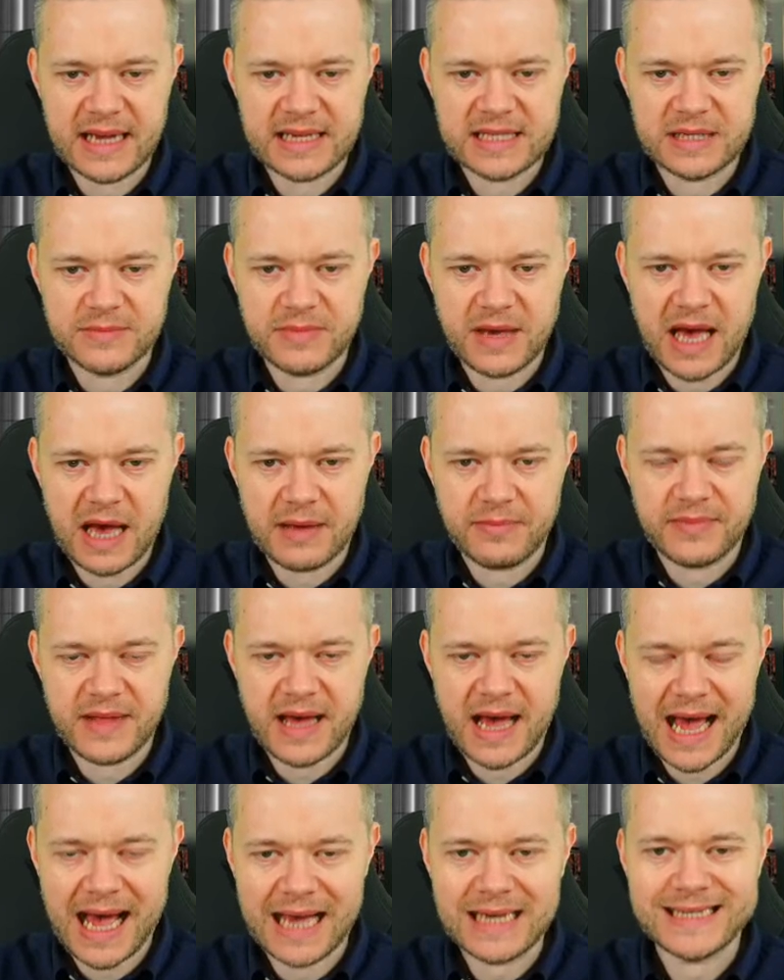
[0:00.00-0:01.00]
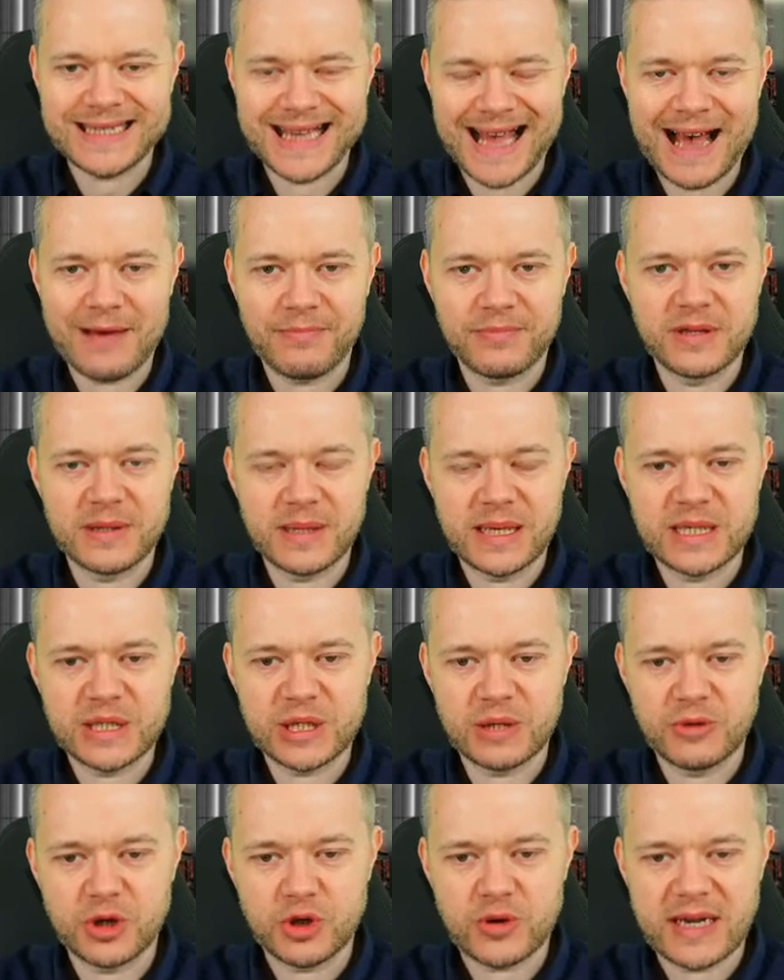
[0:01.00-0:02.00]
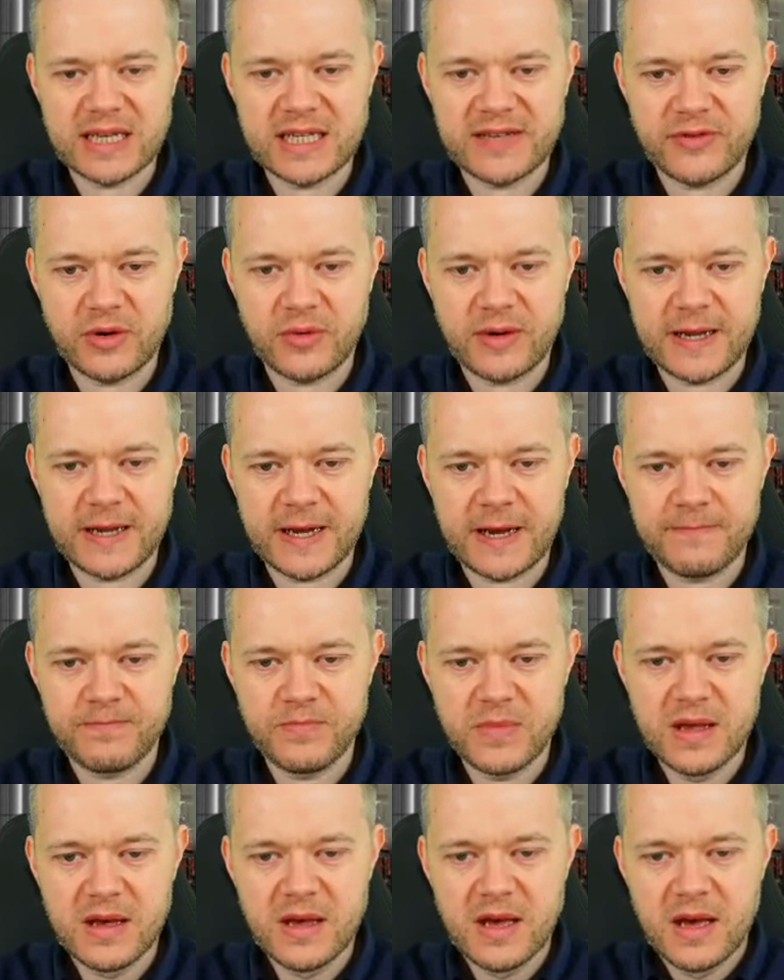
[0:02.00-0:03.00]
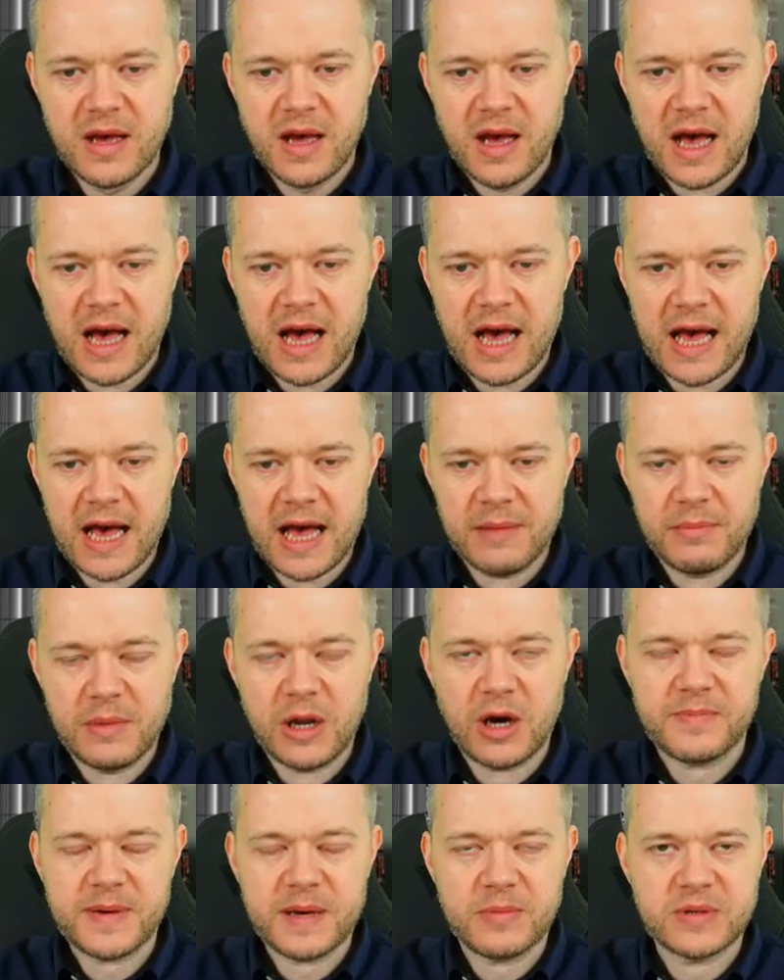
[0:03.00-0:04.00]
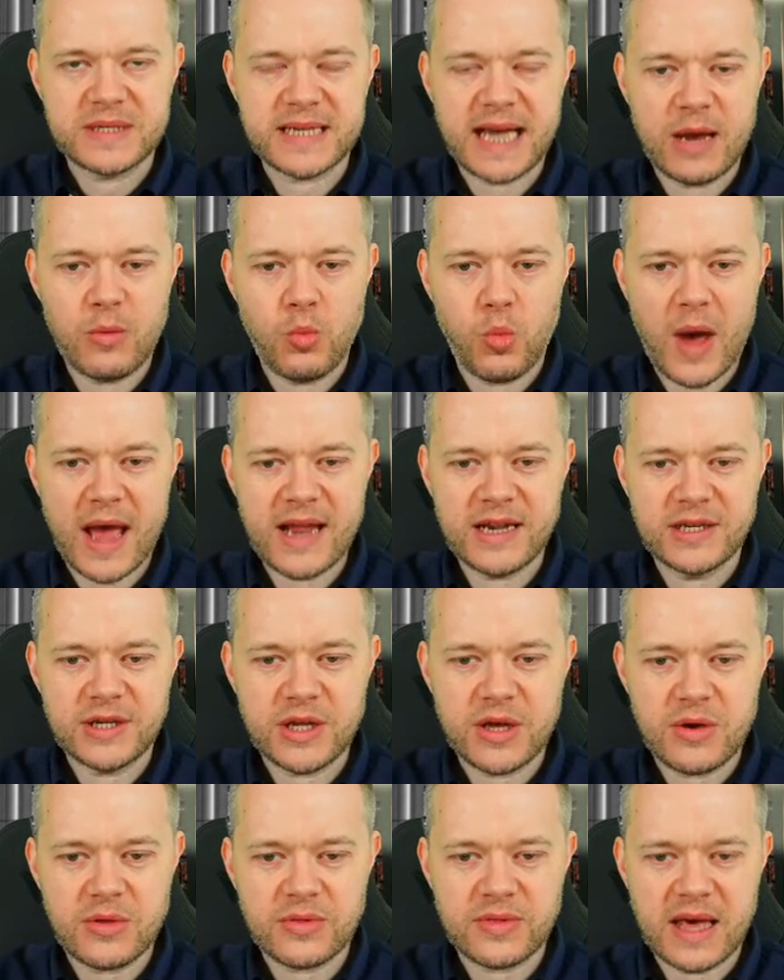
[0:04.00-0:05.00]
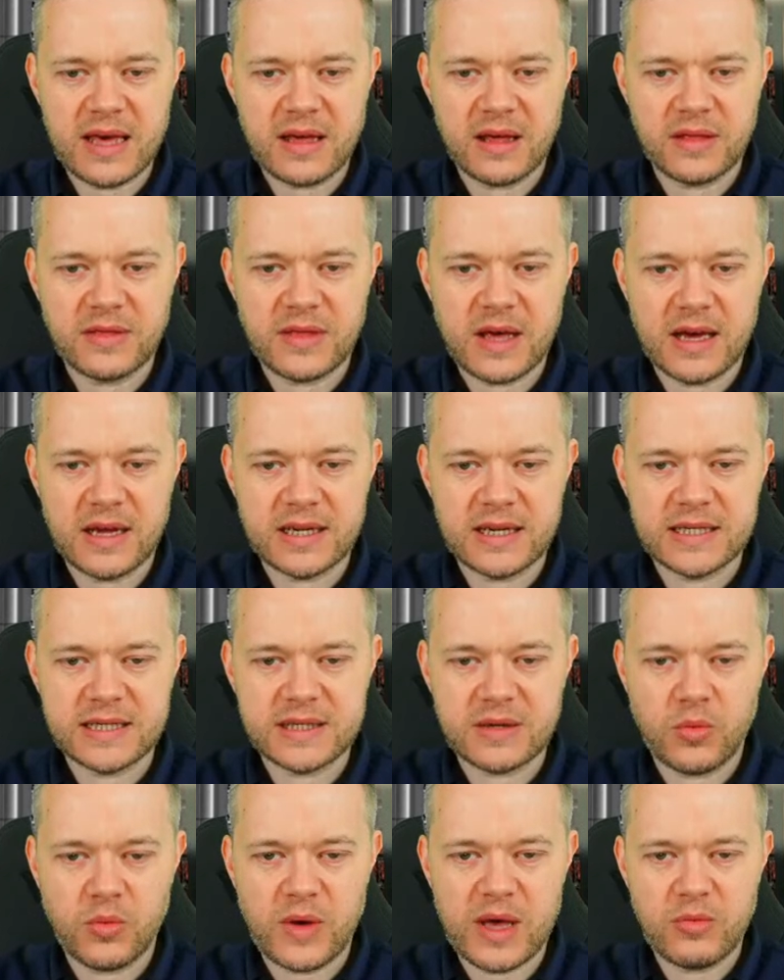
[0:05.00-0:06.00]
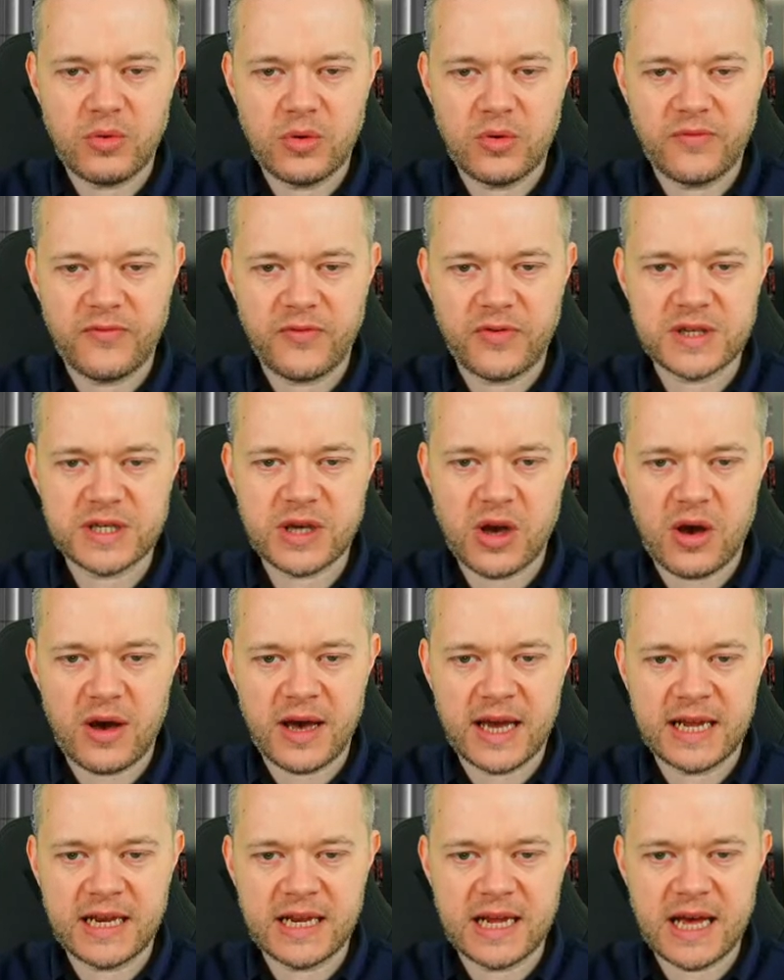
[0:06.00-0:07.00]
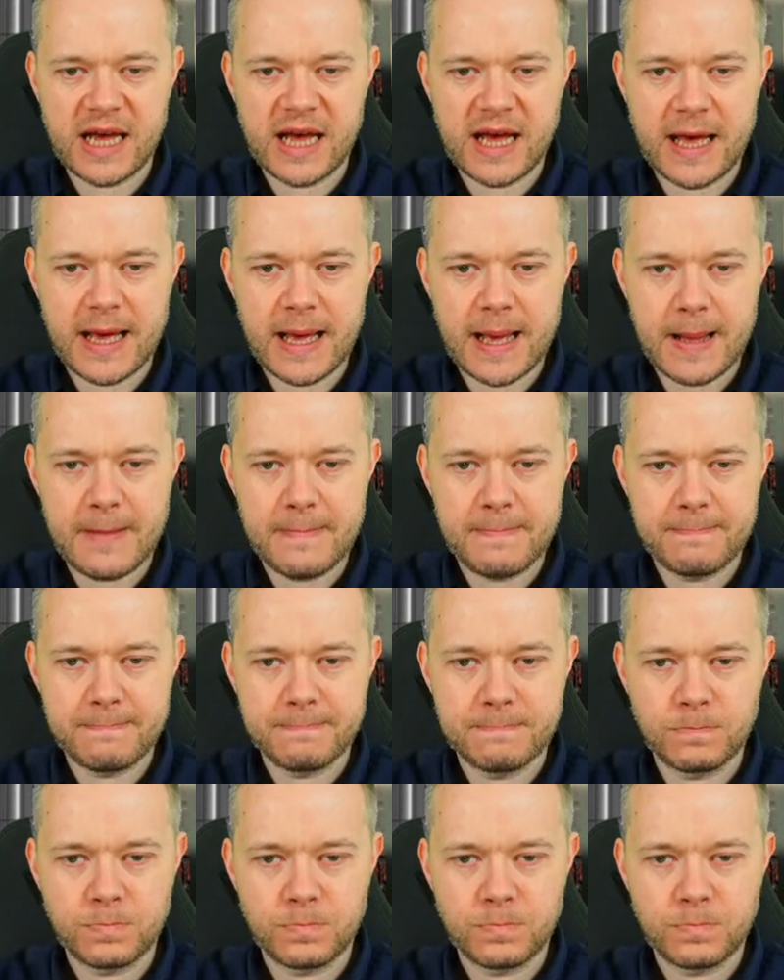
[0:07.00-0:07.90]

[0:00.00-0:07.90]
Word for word: to be hap- that has to happen this summer transfer window. Um, a lot of people saying when do you think that we will sign um,